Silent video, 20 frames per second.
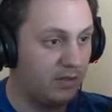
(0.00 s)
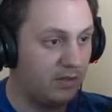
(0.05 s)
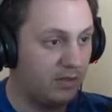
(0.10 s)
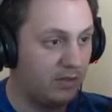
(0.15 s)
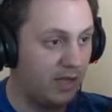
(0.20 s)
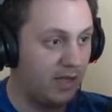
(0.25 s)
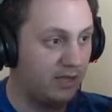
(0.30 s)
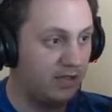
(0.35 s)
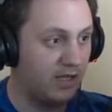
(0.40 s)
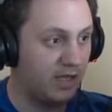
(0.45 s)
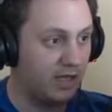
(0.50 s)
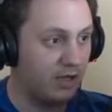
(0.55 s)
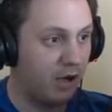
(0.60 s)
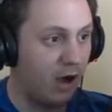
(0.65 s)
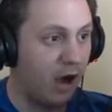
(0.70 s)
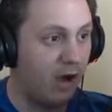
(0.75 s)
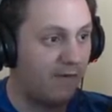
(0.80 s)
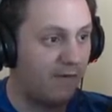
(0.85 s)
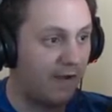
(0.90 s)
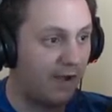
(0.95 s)
Sounds like
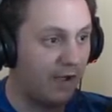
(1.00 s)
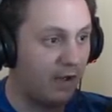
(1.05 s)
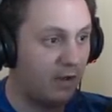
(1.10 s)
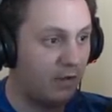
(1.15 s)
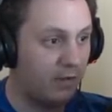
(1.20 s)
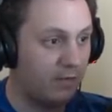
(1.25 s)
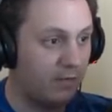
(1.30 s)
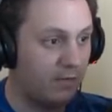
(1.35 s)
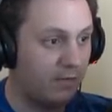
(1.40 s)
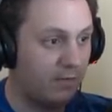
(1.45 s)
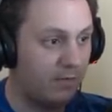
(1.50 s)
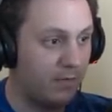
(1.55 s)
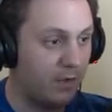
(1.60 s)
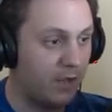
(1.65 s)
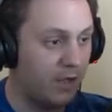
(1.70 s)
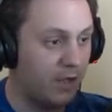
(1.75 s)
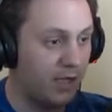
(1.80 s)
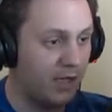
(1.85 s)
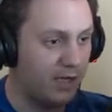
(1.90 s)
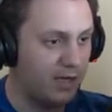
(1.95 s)
coughing.
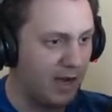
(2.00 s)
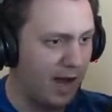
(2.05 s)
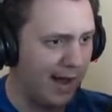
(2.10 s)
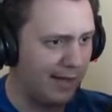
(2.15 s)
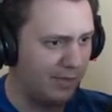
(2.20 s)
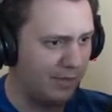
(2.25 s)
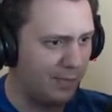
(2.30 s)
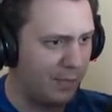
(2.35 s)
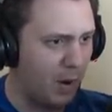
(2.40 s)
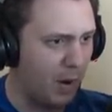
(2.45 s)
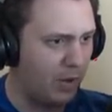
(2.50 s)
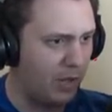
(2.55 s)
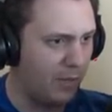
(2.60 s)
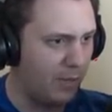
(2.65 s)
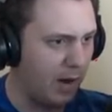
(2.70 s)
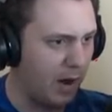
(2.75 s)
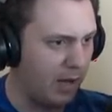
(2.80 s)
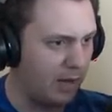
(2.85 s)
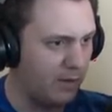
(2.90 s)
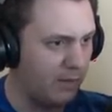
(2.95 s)
And not the
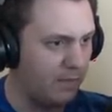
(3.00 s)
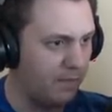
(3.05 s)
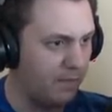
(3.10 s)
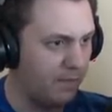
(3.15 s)
Pokemon.